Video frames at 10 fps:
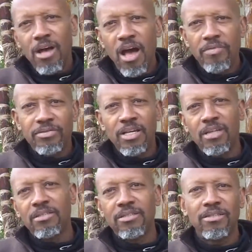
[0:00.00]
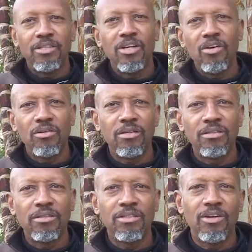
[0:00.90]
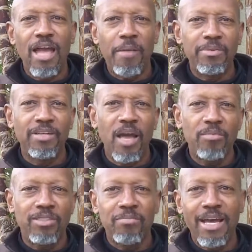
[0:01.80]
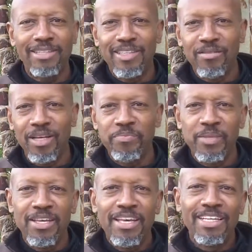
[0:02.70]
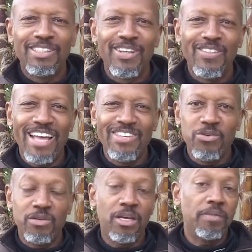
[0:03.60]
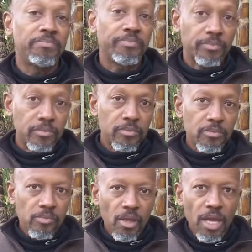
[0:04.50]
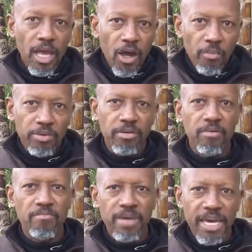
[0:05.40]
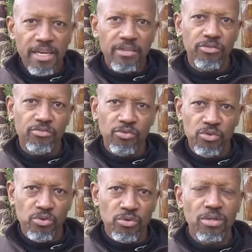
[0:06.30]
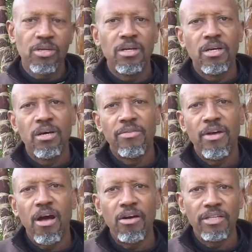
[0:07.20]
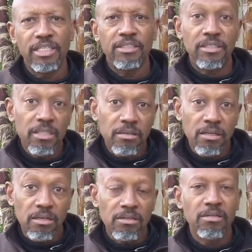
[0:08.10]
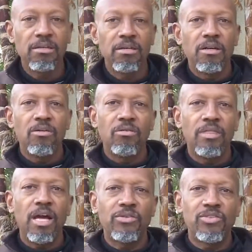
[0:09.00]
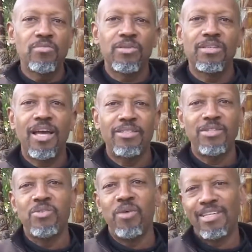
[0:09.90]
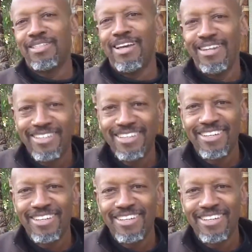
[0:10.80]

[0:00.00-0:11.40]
offset, your appetite with some activity so that you can help make it through the holiday season without supersizing your waistline.